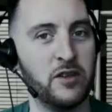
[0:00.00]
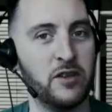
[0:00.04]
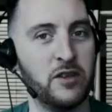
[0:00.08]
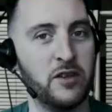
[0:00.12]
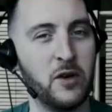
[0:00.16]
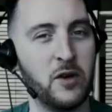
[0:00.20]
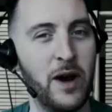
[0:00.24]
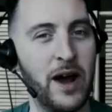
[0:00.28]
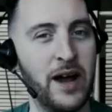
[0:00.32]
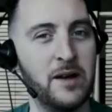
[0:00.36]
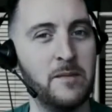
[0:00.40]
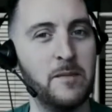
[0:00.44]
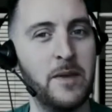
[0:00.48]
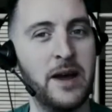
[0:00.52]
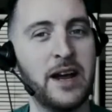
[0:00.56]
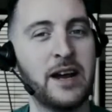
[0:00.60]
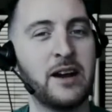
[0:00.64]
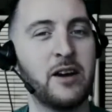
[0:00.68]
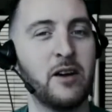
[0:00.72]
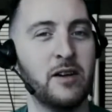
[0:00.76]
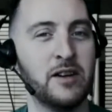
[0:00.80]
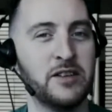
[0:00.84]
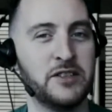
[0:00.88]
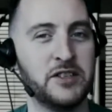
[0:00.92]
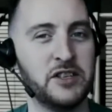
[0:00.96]
though, and
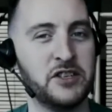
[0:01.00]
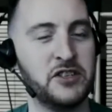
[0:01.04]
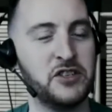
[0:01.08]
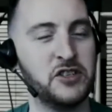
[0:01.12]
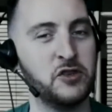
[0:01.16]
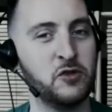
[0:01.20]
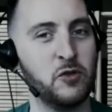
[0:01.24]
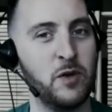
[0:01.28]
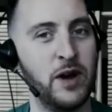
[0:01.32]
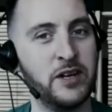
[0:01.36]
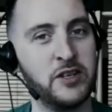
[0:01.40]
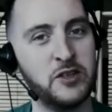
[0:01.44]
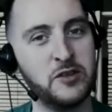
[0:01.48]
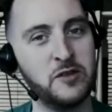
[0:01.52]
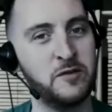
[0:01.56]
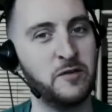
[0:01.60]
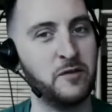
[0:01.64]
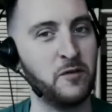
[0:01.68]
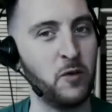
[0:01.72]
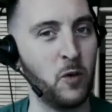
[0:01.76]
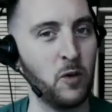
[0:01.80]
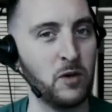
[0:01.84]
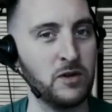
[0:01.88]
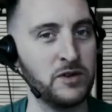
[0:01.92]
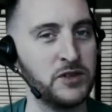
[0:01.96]
Maker is a
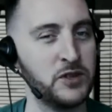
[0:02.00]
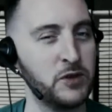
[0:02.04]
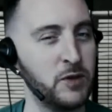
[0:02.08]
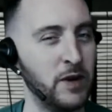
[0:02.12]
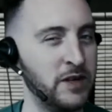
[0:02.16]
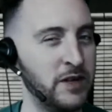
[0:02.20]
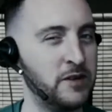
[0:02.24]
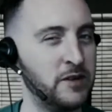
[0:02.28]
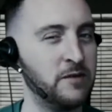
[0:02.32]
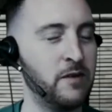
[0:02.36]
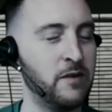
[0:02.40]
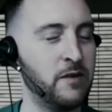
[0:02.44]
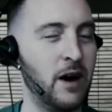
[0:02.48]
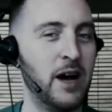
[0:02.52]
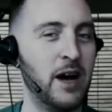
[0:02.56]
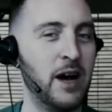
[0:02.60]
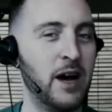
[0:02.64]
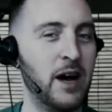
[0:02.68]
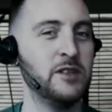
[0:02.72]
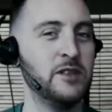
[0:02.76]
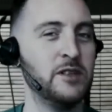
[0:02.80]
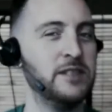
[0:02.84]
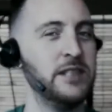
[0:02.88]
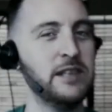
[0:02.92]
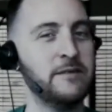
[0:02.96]
stretch 4, stretch
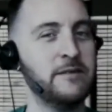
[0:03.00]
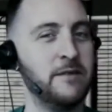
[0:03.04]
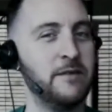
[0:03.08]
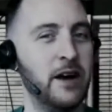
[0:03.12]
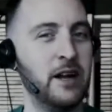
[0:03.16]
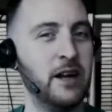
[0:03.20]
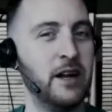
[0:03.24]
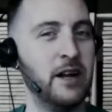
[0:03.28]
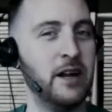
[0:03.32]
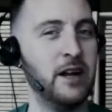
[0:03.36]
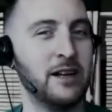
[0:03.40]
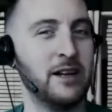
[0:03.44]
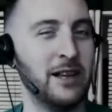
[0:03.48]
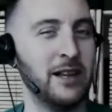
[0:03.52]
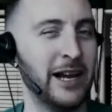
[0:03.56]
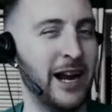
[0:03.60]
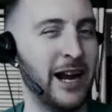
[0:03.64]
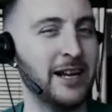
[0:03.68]
5 with defense.